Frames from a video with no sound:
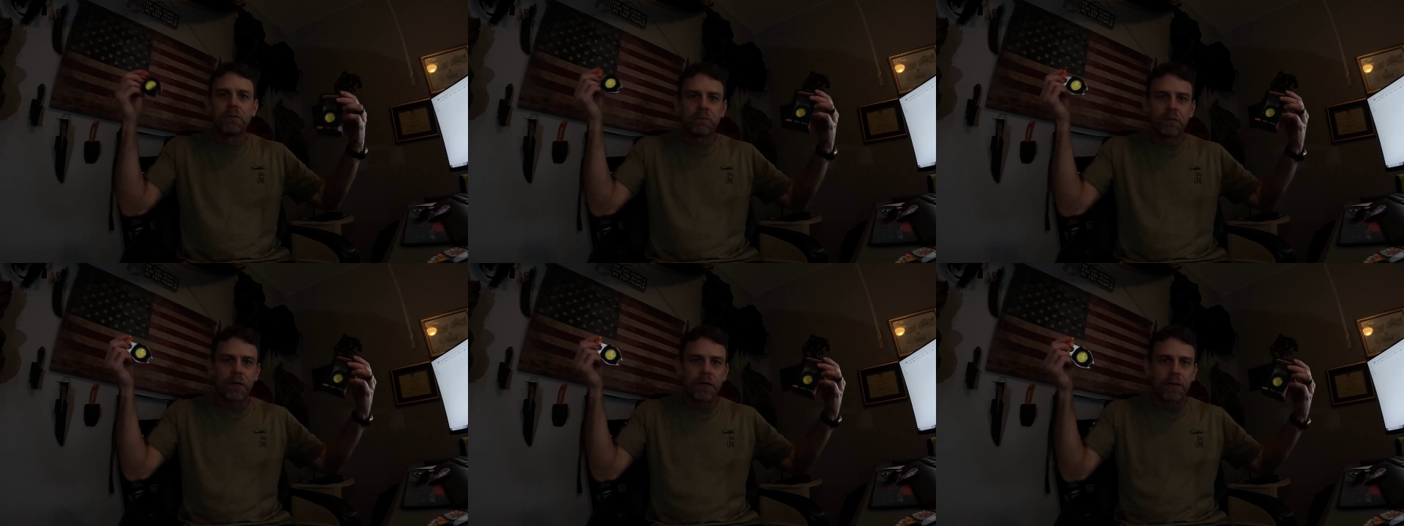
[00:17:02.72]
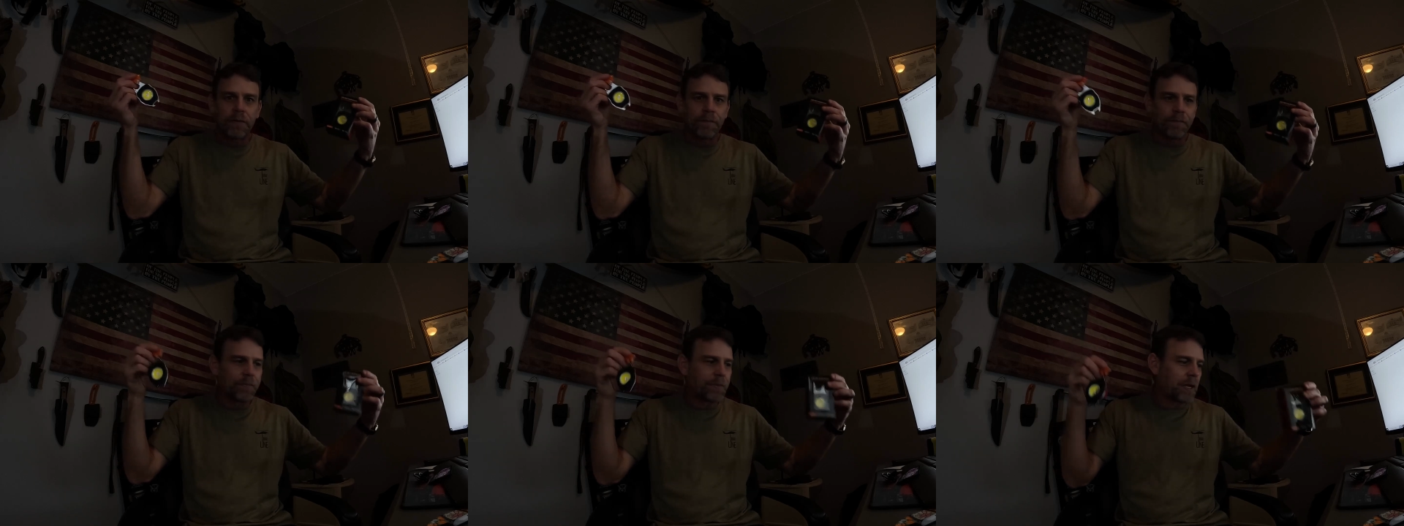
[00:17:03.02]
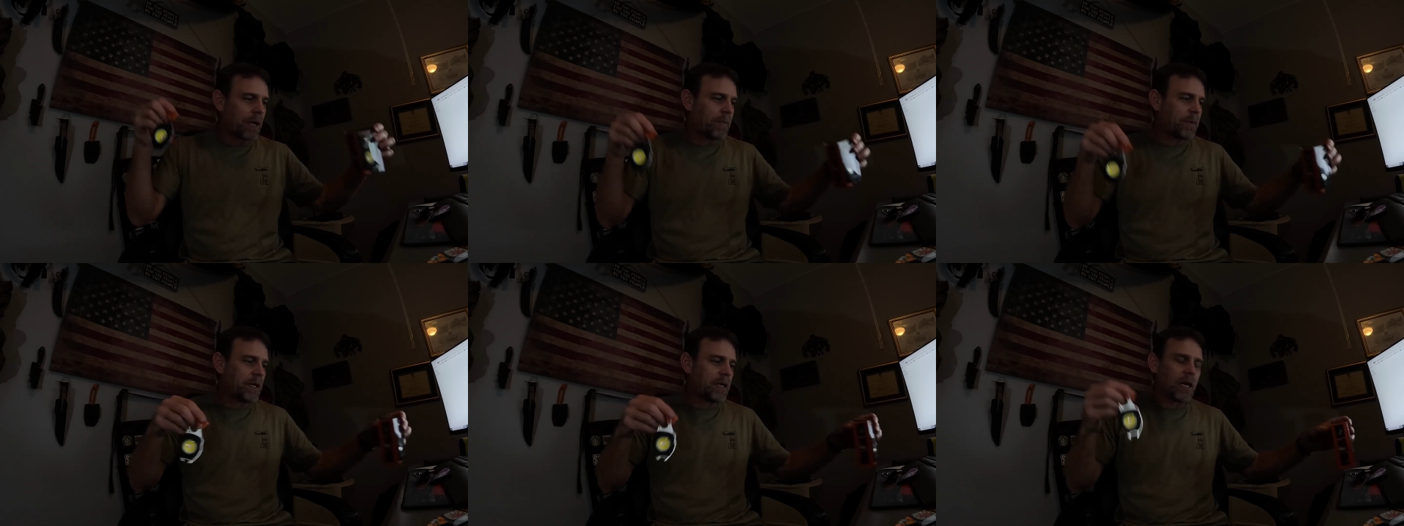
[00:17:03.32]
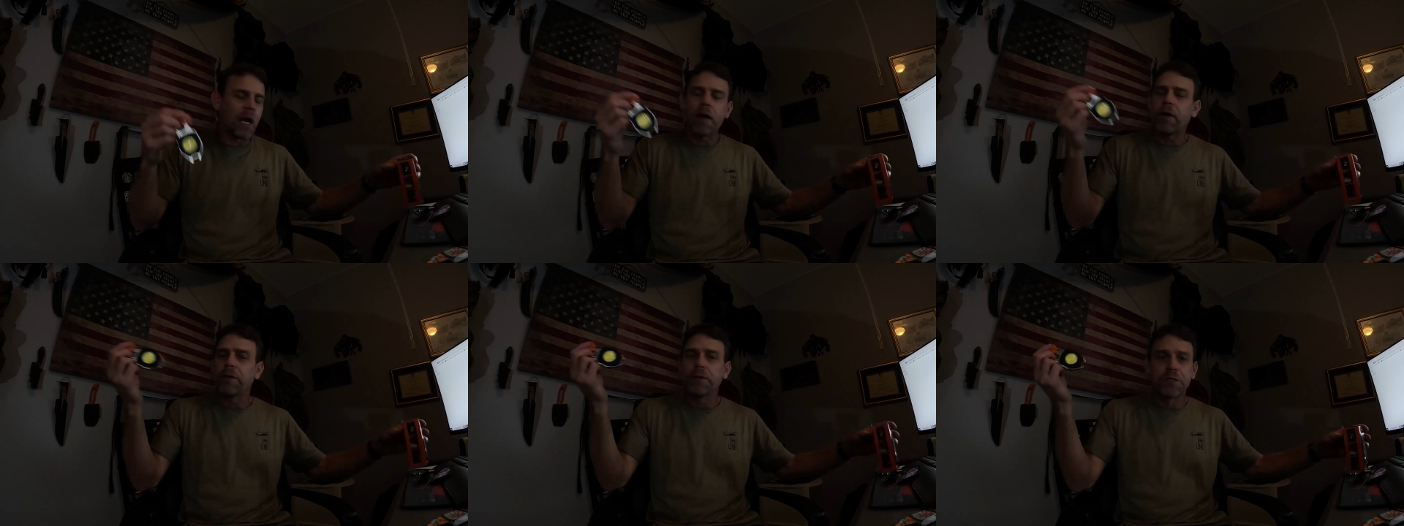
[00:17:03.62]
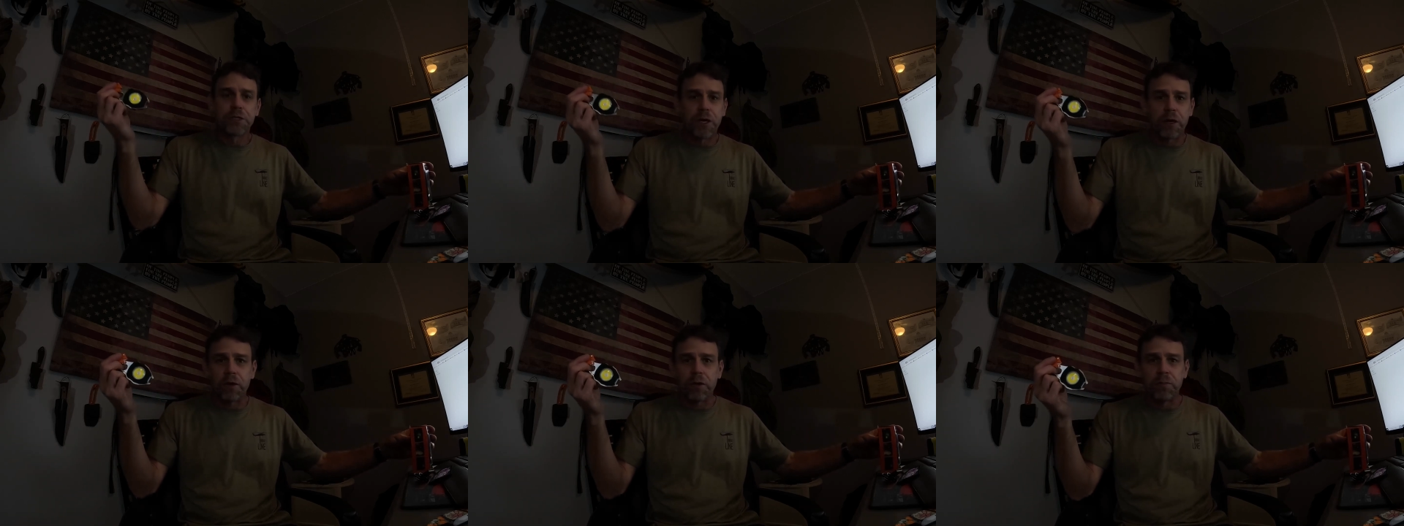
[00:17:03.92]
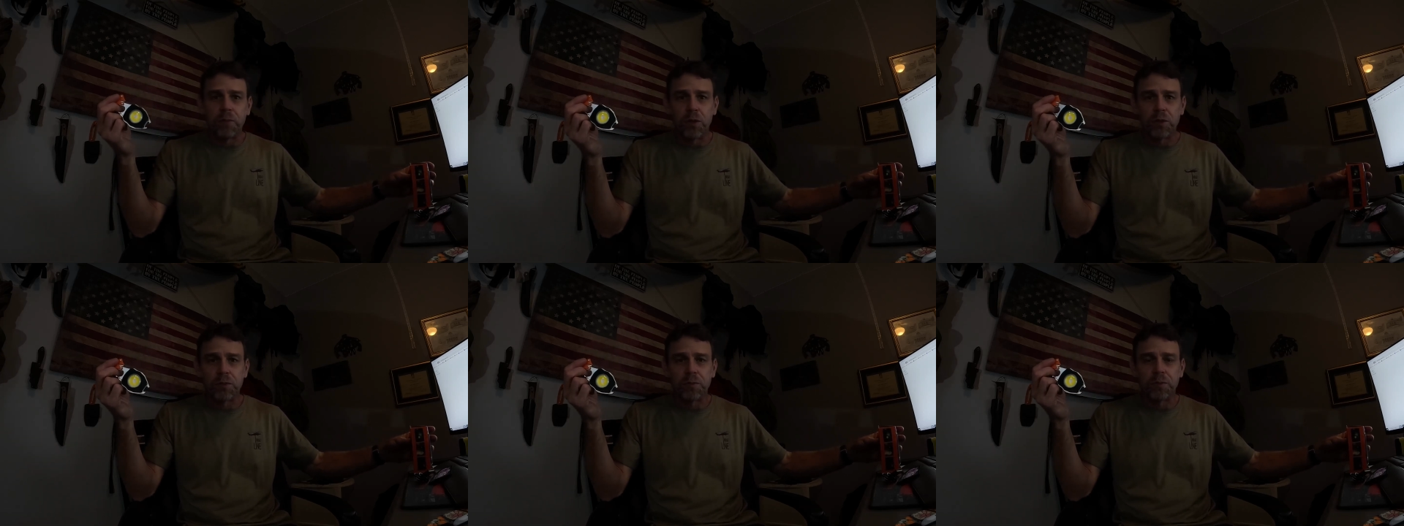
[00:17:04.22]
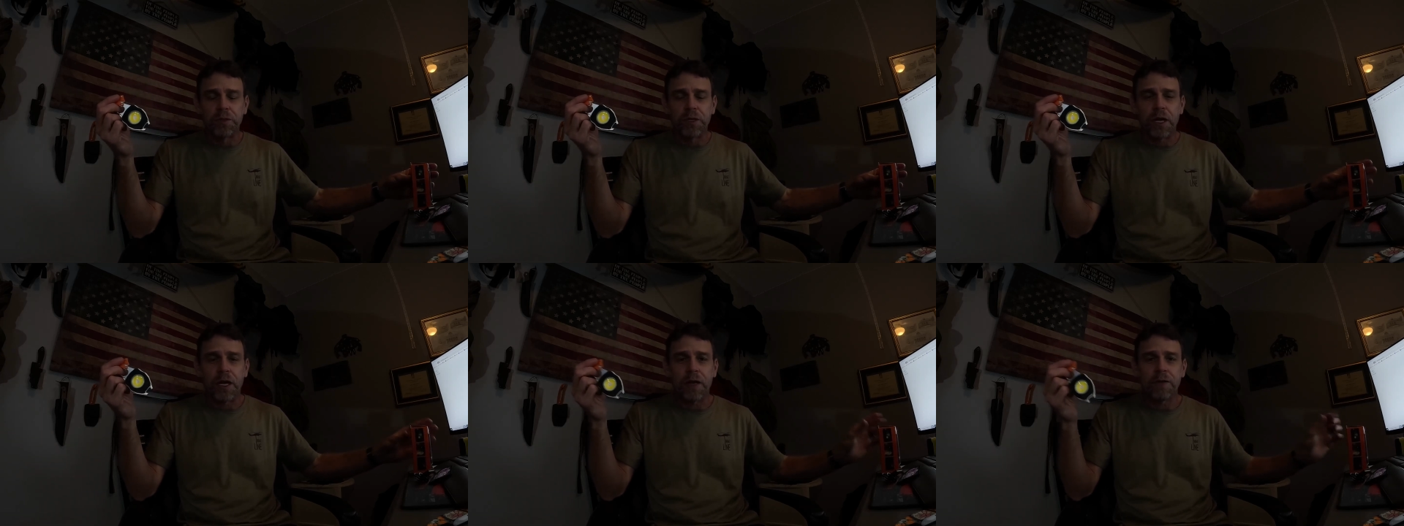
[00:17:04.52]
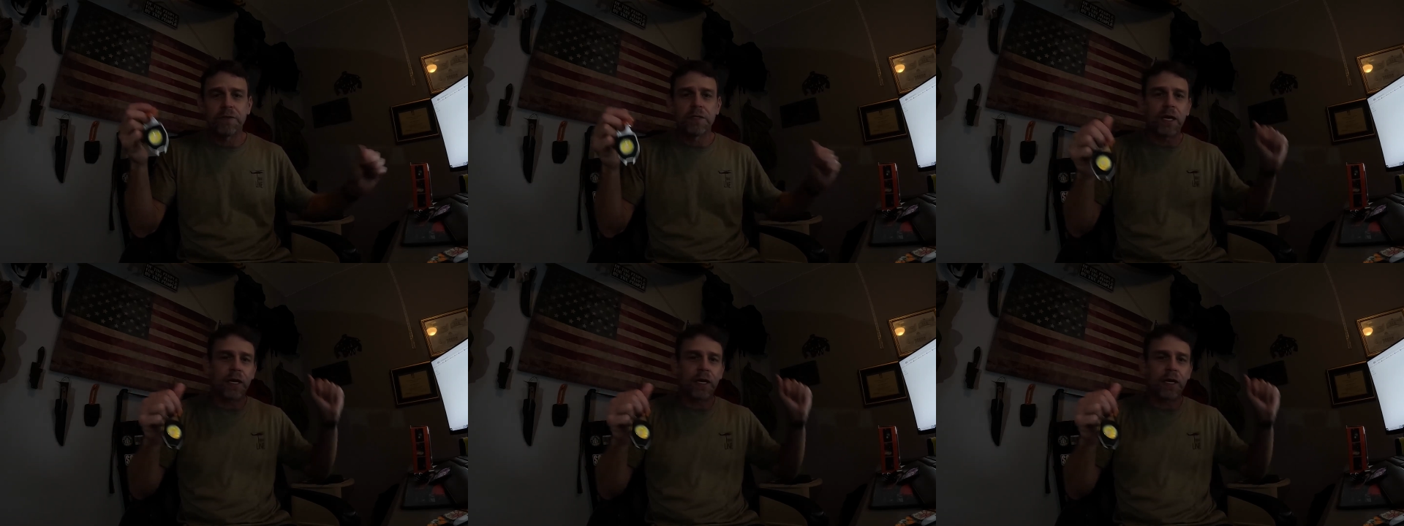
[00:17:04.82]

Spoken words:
right? I mean, I always carry multiple knives.